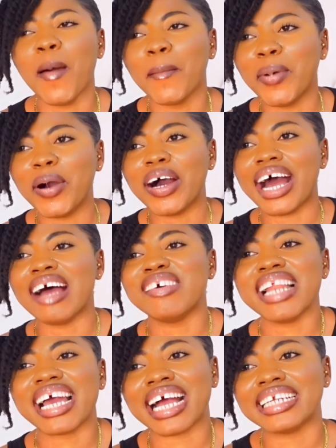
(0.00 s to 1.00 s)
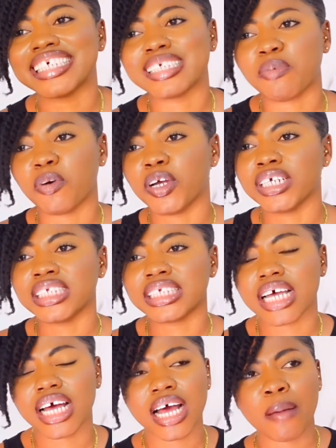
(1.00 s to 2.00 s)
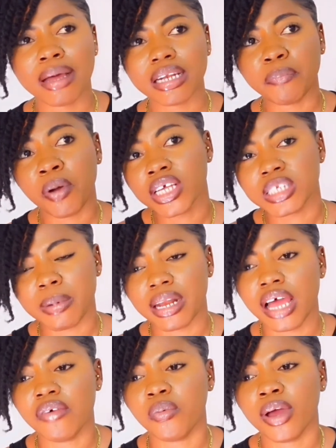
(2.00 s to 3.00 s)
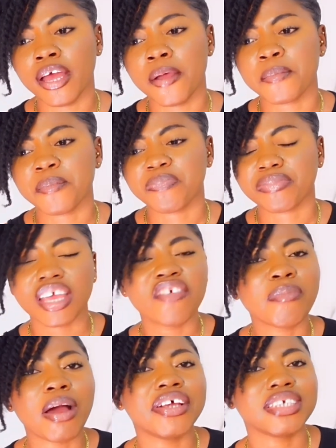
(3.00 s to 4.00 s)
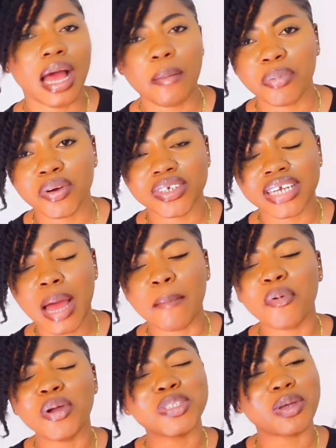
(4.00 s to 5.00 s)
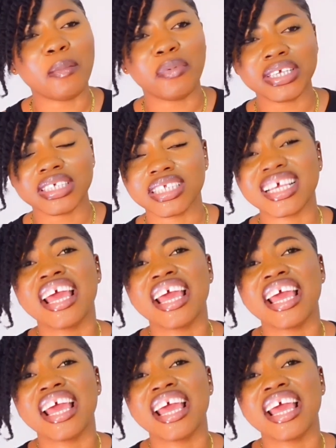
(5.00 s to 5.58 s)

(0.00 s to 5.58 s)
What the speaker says: But I feel like at this point, I'm at the point in my life where if marriage happen, I'm going to embrace it.